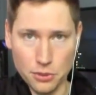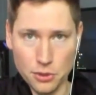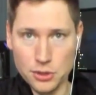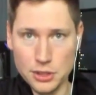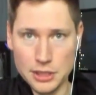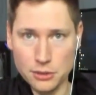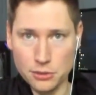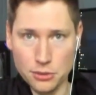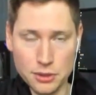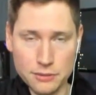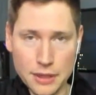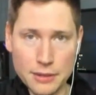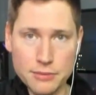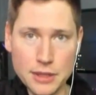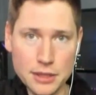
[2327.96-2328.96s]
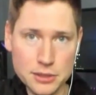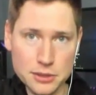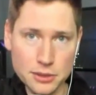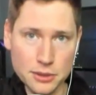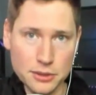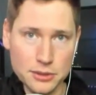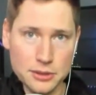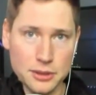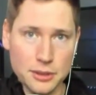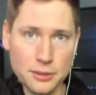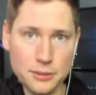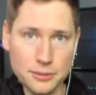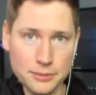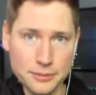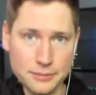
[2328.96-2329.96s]
30 or 35,000 hertz.
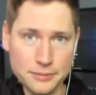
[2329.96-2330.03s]
So,